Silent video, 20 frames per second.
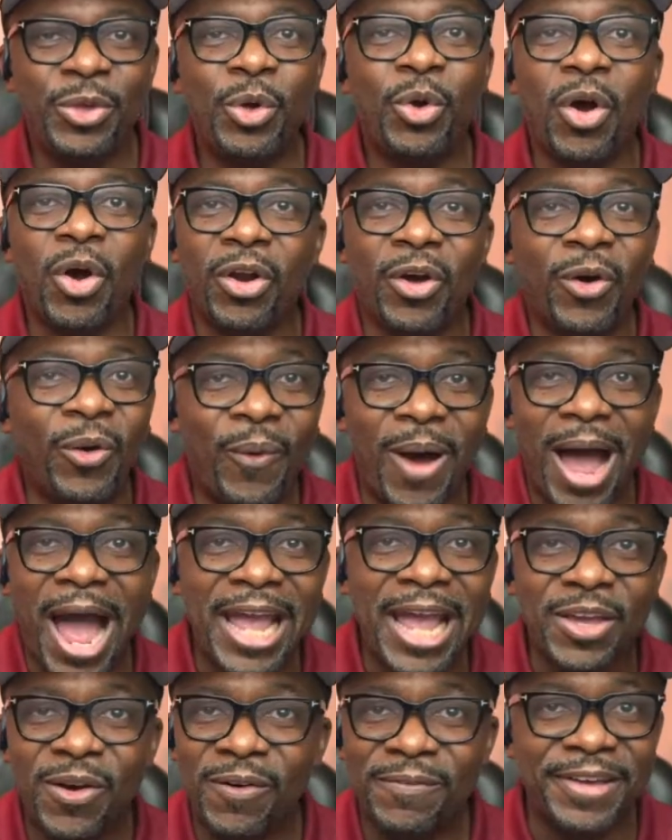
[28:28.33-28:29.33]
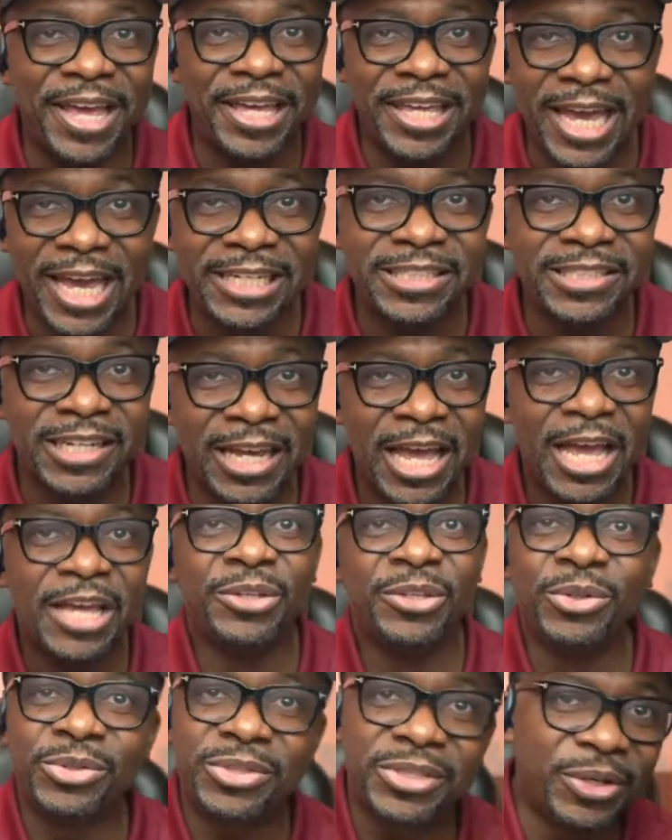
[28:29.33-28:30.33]
You go to Hawaii on vacation,
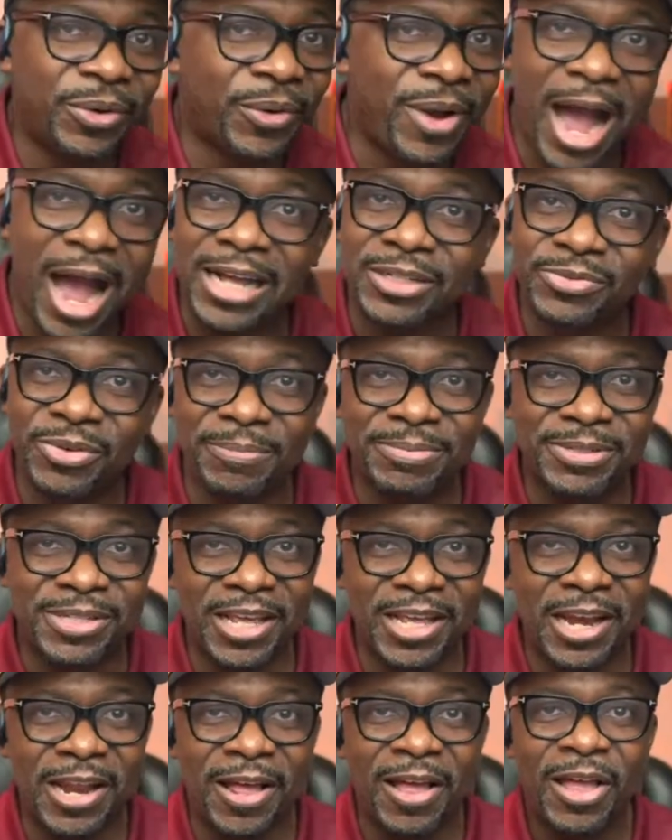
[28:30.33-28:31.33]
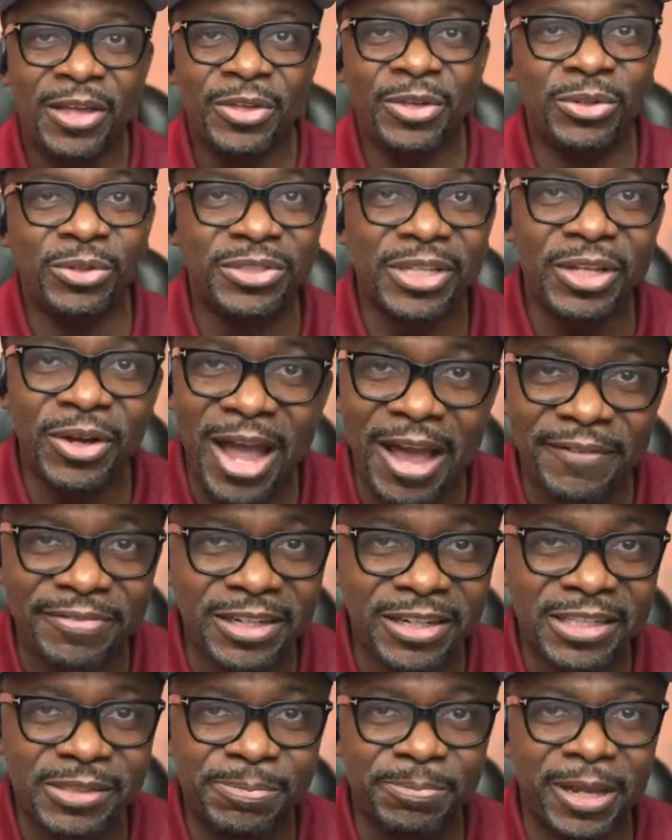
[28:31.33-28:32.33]
you still God's representative. You still
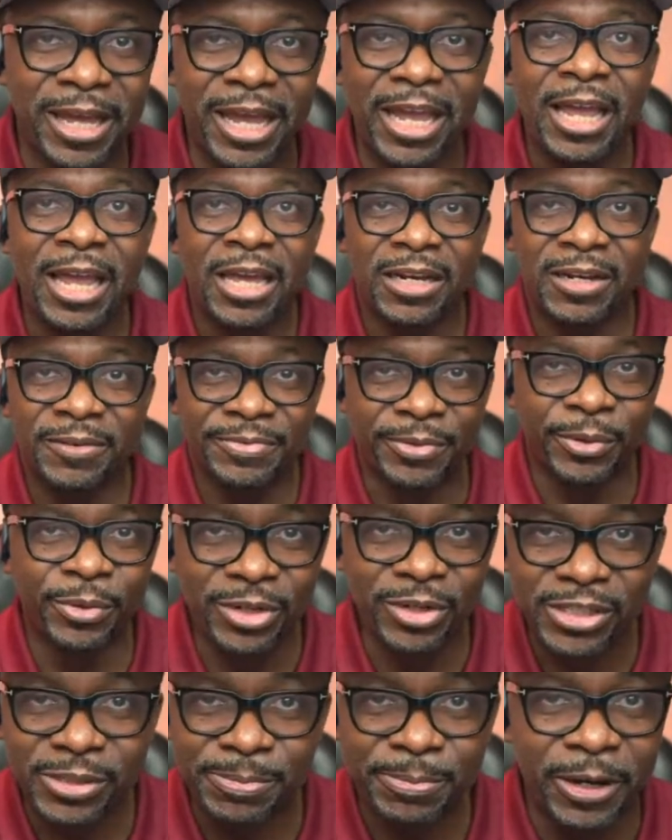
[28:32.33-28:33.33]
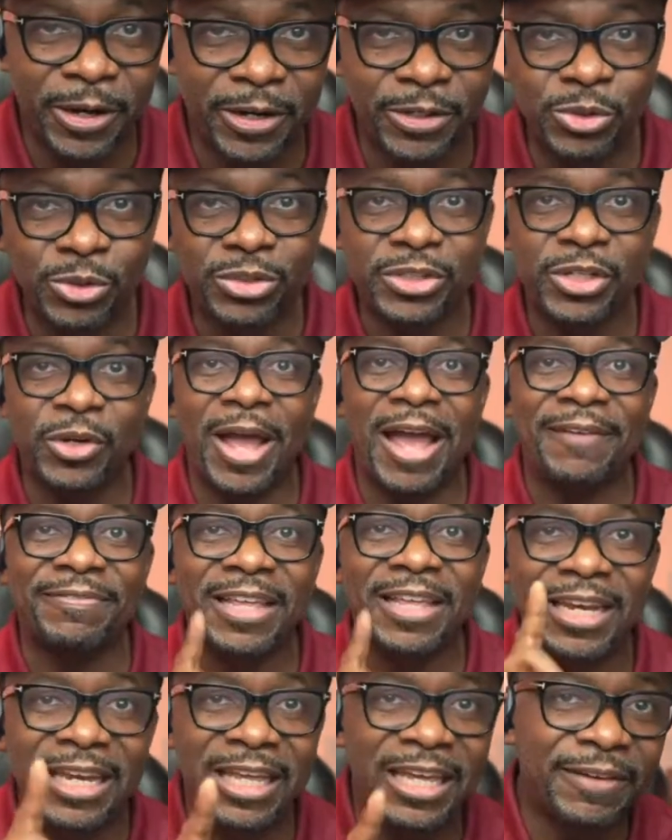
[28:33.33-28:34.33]
have to display the fruit of the spirit. You still
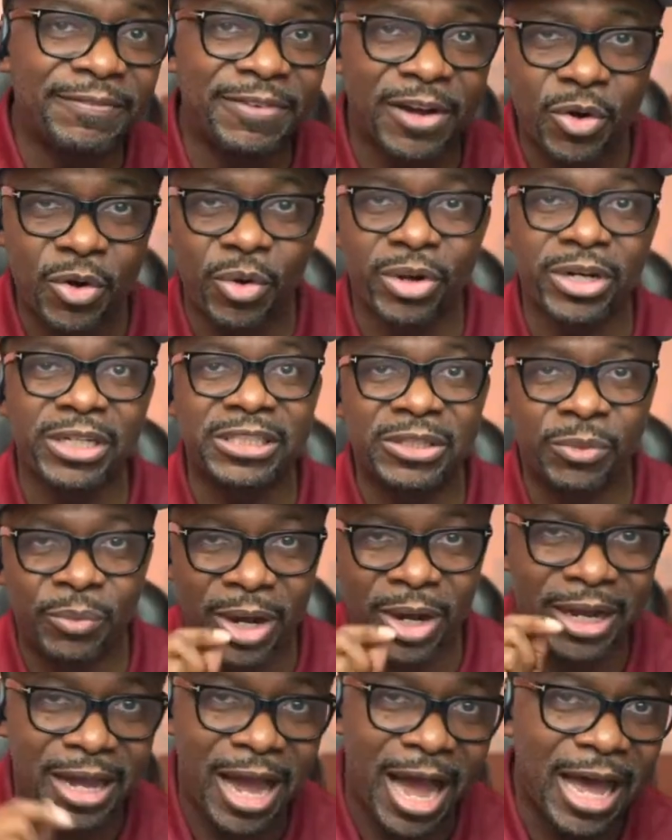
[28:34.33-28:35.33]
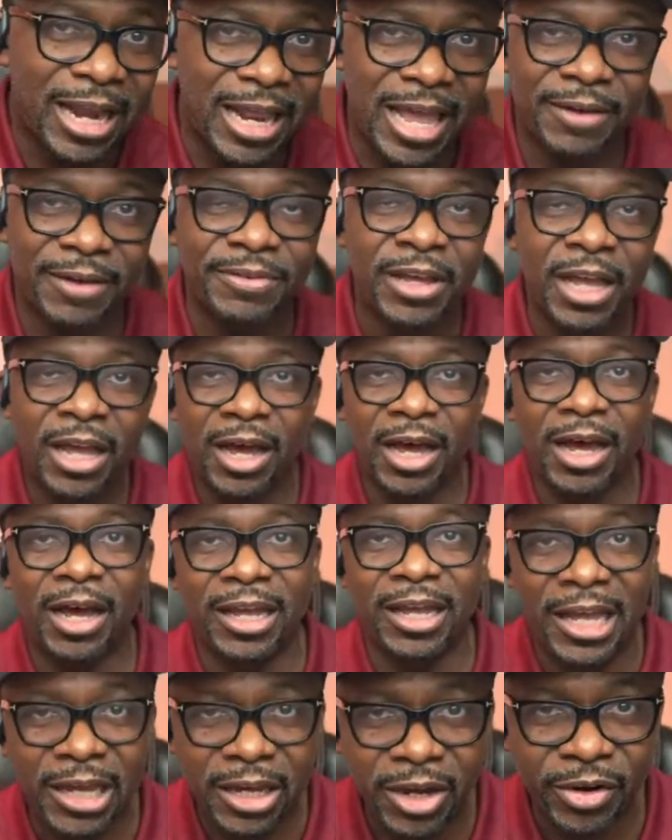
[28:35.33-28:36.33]
have to live according to what God have
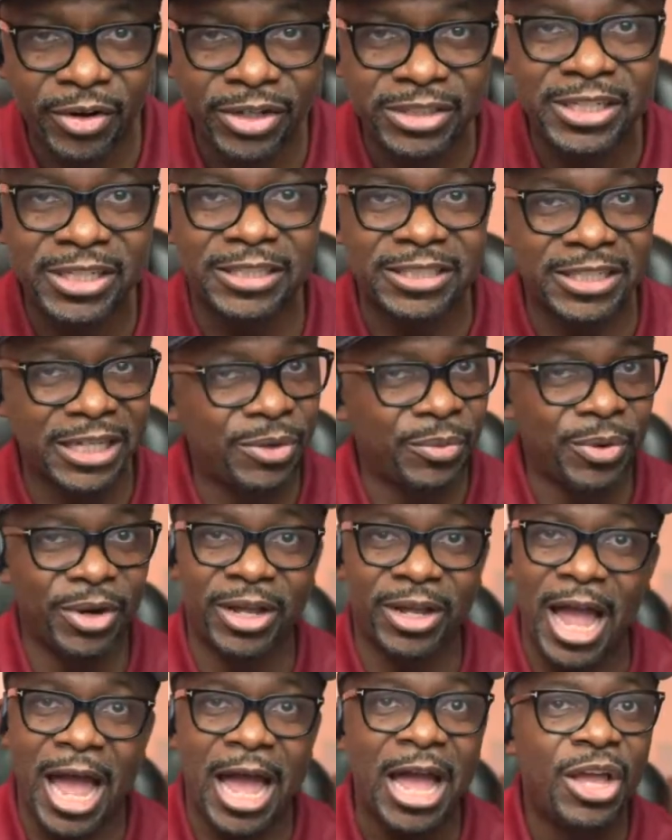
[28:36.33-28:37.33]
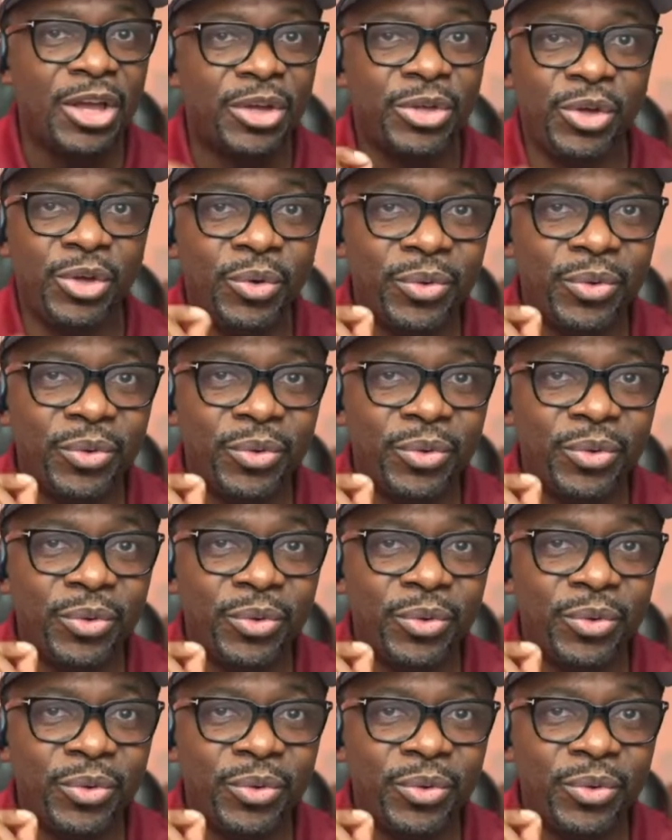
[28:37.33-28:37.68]
uh, encouraged us in the Word of God.